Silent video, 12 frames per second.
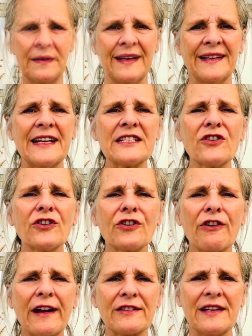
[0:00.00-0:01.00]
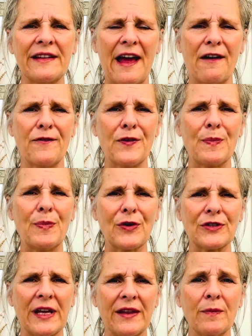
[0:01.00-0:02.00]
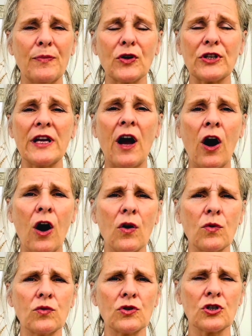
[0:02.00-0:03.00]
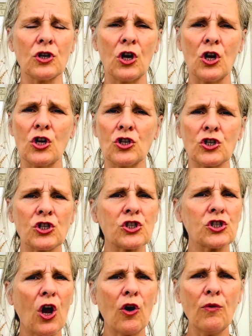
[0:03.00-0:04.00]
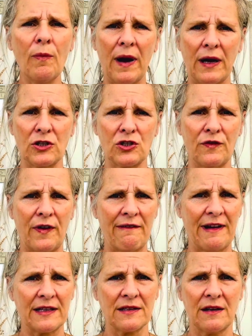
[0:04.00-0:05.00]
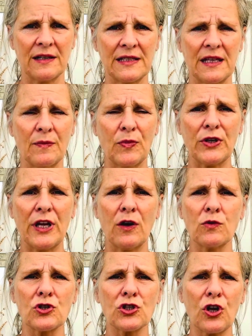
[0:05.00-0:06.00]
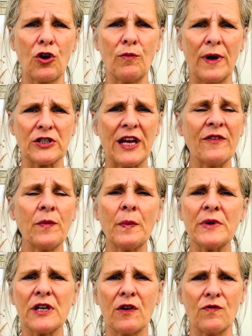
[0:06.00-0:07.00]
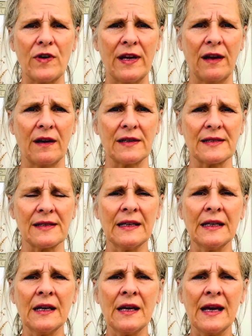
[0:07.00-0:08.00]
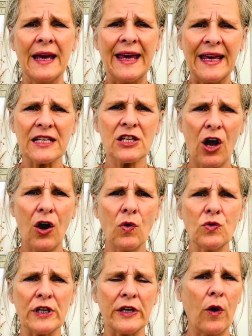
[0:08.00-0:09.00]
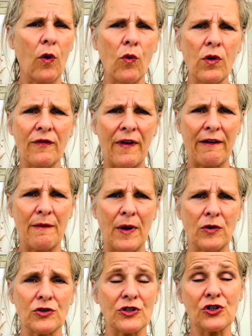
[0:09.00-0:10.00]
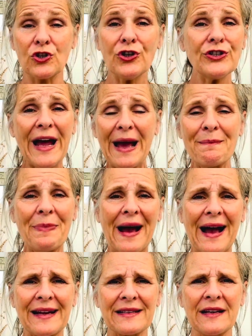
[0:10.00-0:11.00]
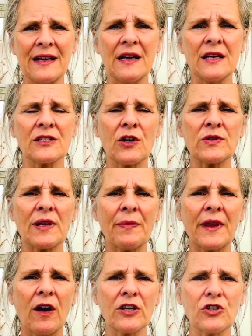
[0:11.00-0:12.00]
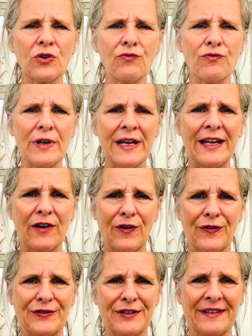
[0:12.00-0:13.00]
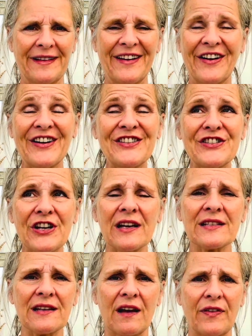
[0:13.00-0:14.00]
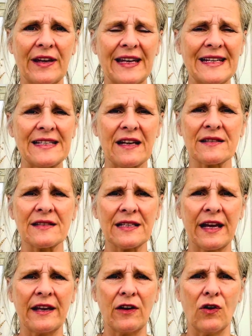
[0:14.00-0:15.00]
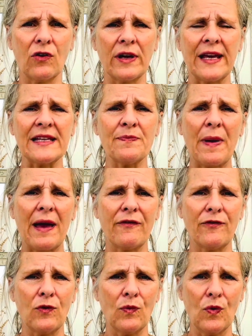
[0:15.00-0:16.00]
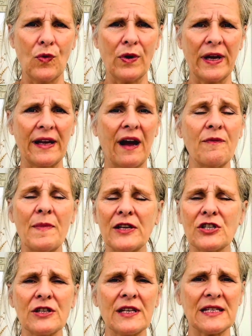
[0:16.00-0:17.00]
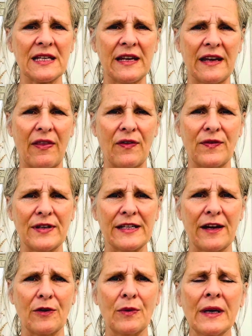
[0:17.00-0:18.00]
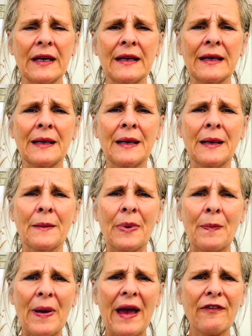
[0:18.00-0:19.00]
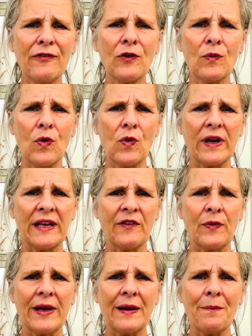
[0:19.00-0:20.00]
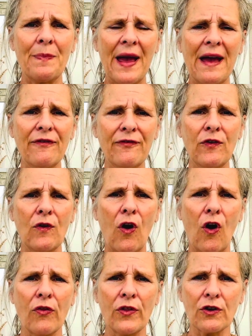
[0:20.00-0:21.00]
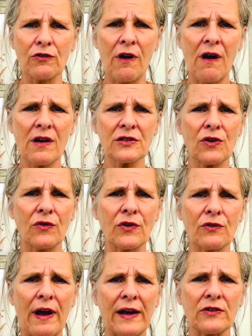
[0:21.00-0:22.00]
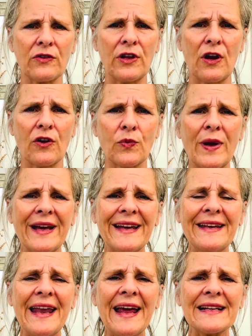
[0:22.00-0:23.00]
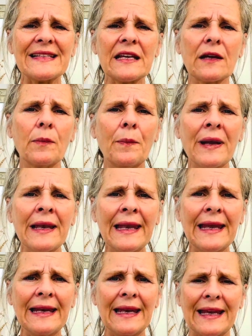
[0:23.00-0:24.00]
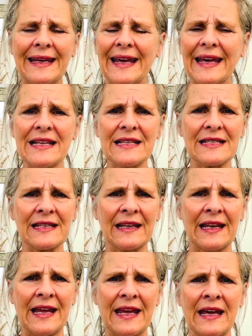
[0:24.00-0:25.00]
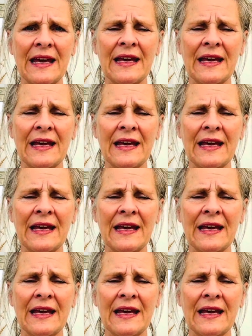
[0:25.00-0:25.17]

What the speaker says: Let's look at grounding now for the body. The body holds so much of our anxiety. The body holds so much, even when we don't realise. It's holding all of our emotions, good and bad. So something I do really often, and I just love it, and it doesn't take long, is barefoot walking. I've mentioned this in another video, but barefoot walking, if we can barefoot on the grass, on the ground, on the earth, we're connecting completely, instantly